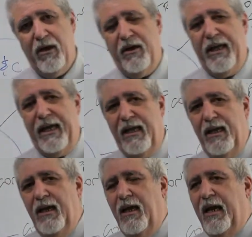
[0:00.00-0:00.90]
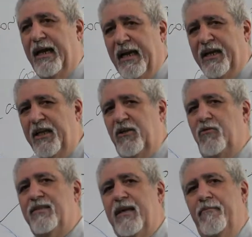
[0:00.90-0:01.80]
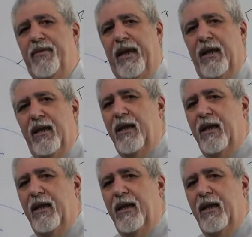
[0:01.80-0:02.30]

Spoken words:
okay? And I need to do something.